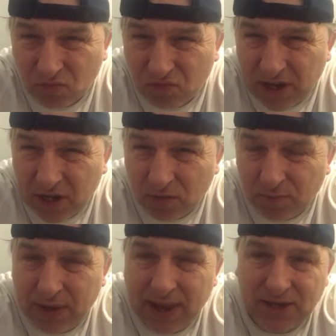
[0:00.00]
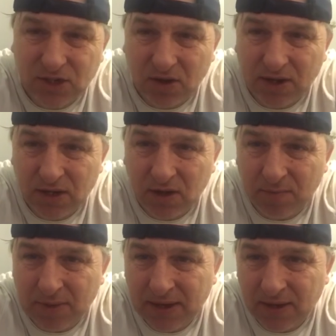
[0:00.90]
really good players, like, you know
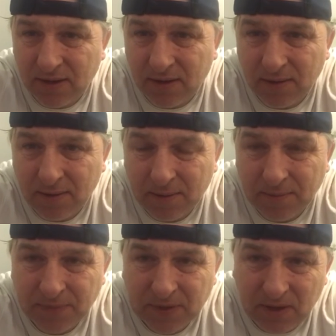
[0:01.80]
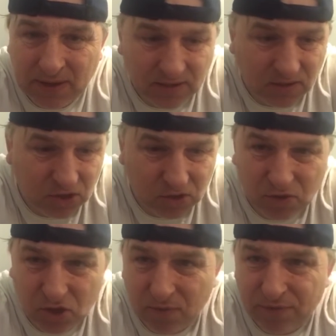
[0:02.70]
what I mean? And, you know,
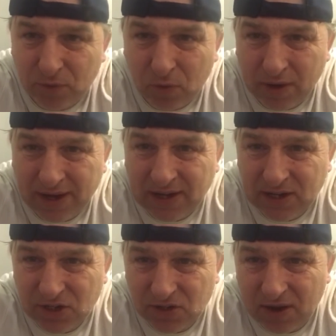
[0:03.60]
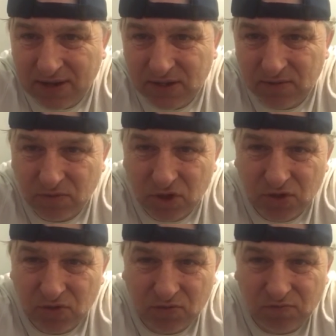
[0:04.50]
top 4 English sides,
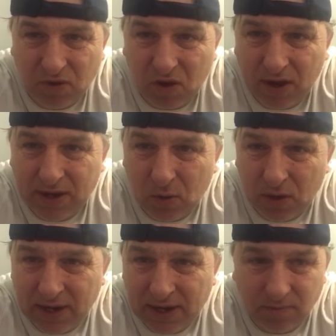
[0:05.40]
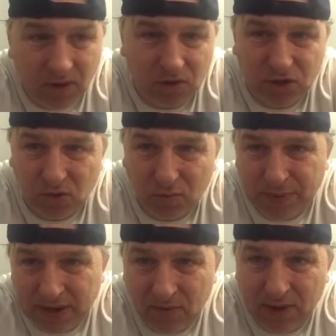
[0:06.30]
just high quality. Arsenal,
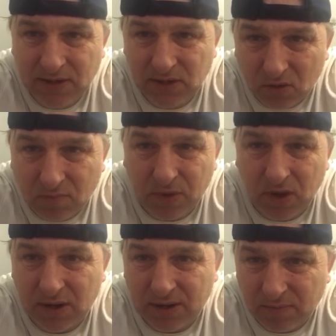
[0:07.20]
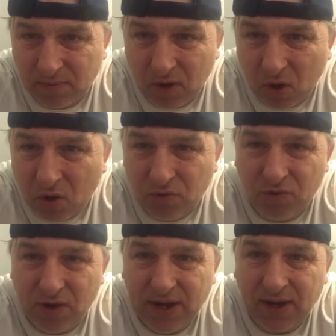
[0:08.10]
Pires, Lundberg,
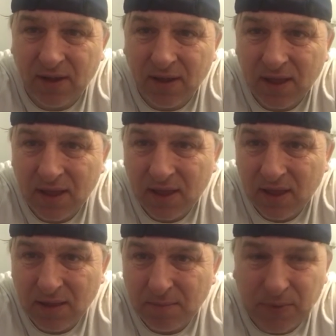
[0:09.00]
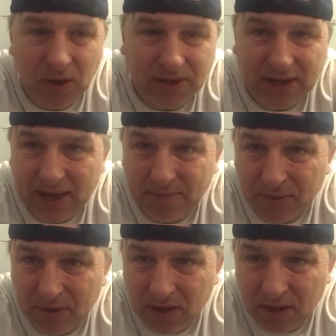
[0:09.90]
Henri, Bergkamp.